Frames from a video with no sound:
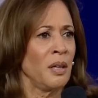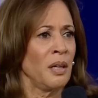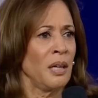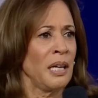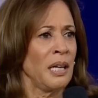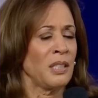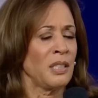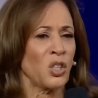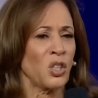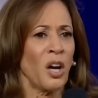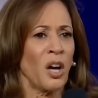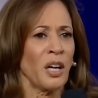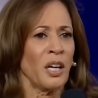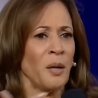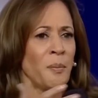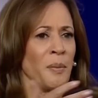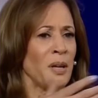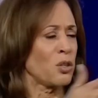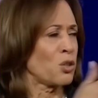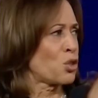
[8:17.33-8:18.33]
He's talking
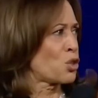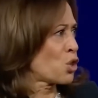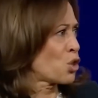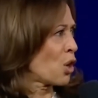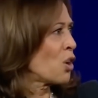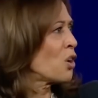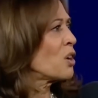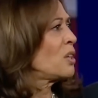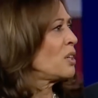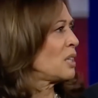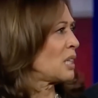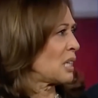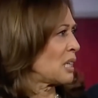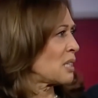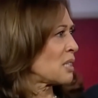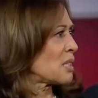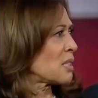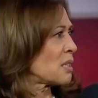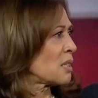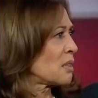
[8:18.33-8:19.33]
about
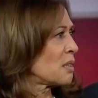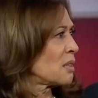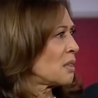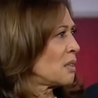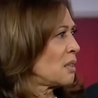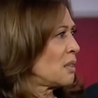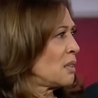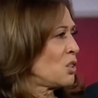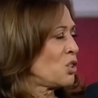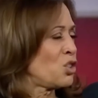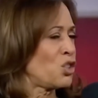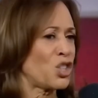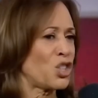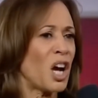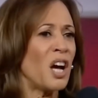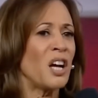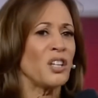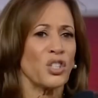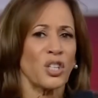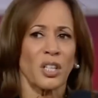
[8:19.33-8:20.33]
journalists,
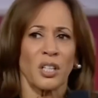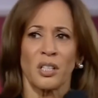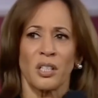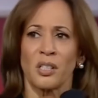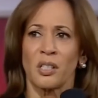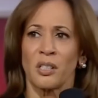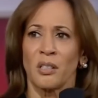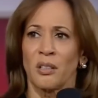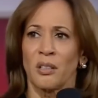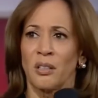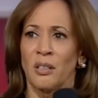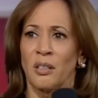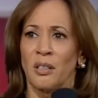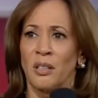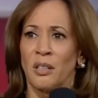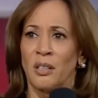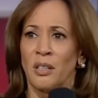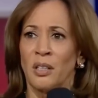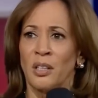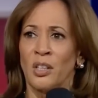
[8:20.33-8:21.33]
judges,
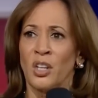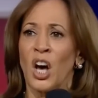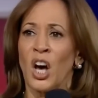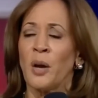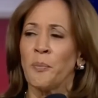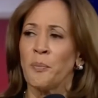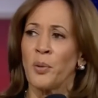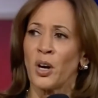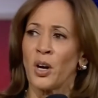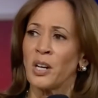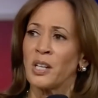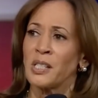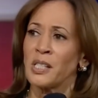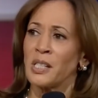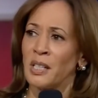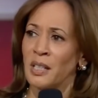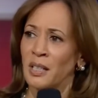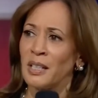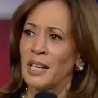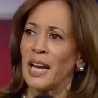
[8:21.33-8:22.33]

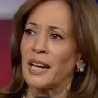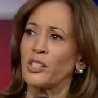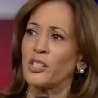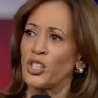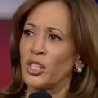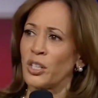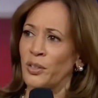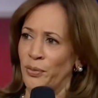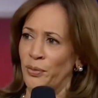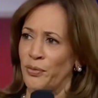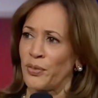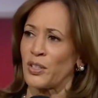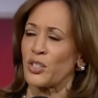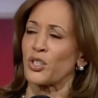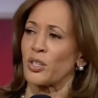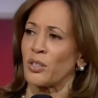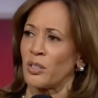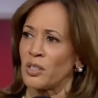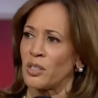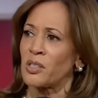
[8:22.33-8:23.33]
nonpartisan election
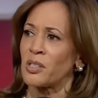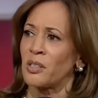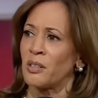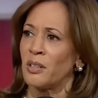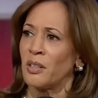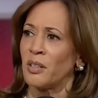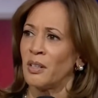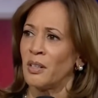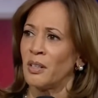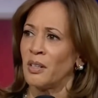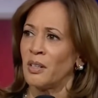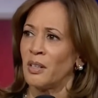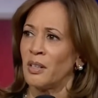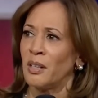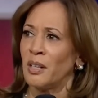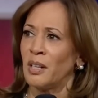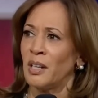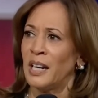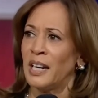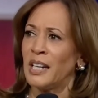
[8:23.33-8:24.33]
officials.
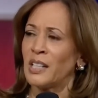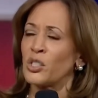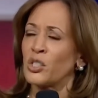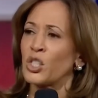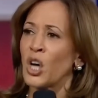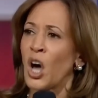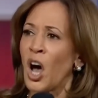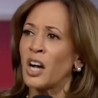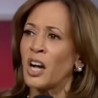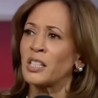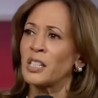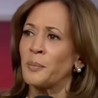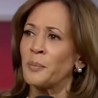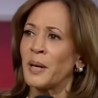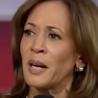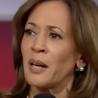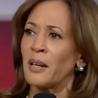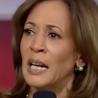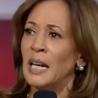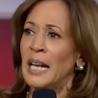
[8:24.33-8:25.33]
He has talked
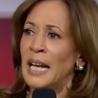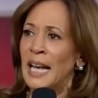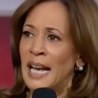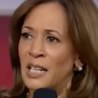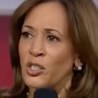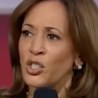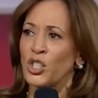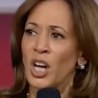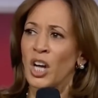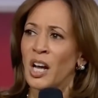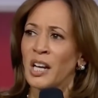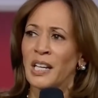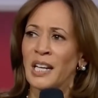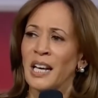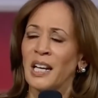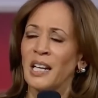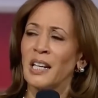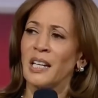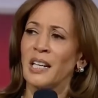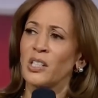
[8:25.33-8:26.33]
about, as John
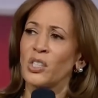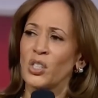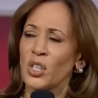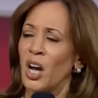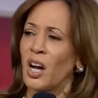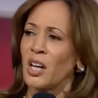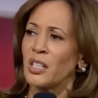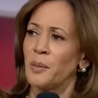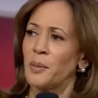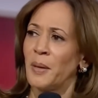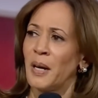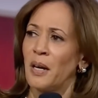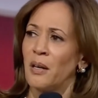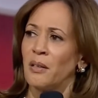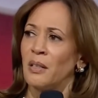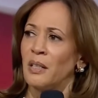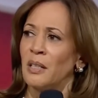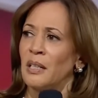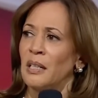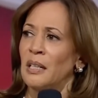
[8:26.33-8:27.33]
Kelly has talked about,
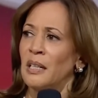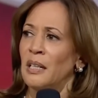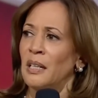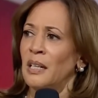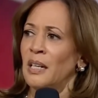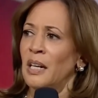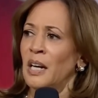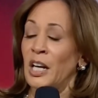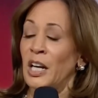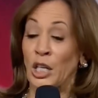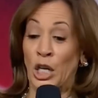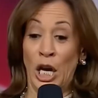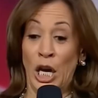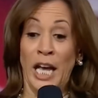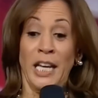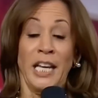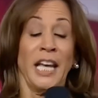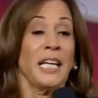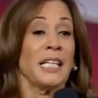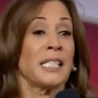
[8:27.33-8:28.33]

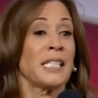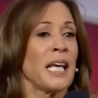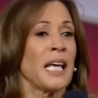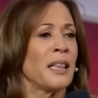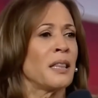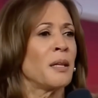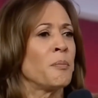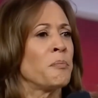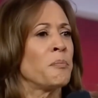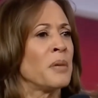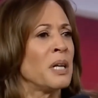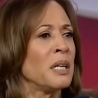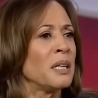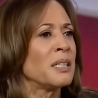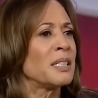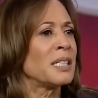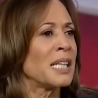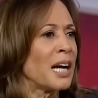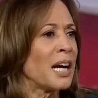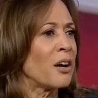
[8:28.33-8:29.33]
can he send the
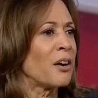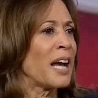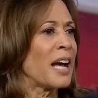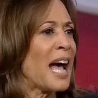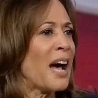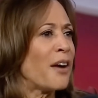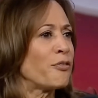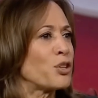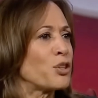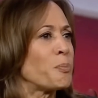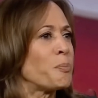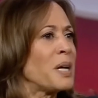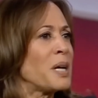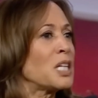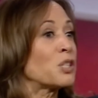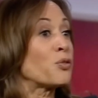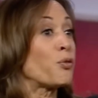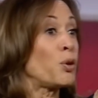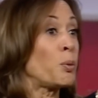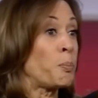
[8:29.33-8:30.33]
military after
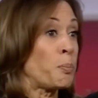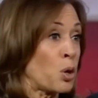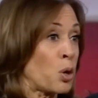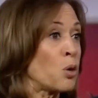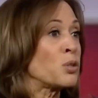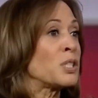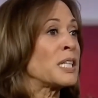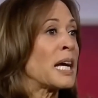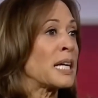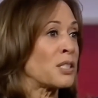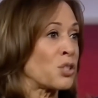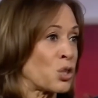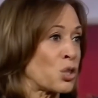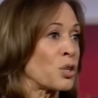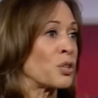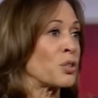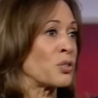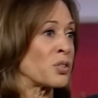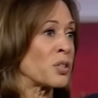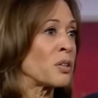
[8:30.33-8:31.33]
peaceful
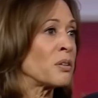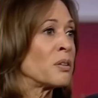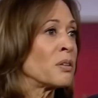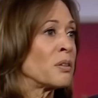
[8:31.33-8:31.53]
protesters?